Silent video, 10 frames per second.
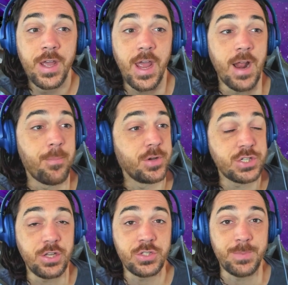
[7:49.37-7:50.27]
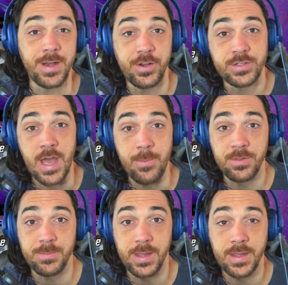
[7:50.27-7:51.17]
and I appreciate you spending your time
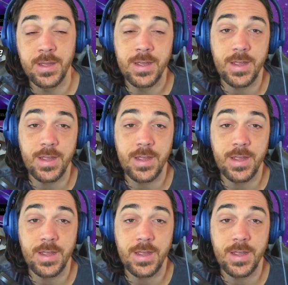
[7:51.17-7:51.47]
with me.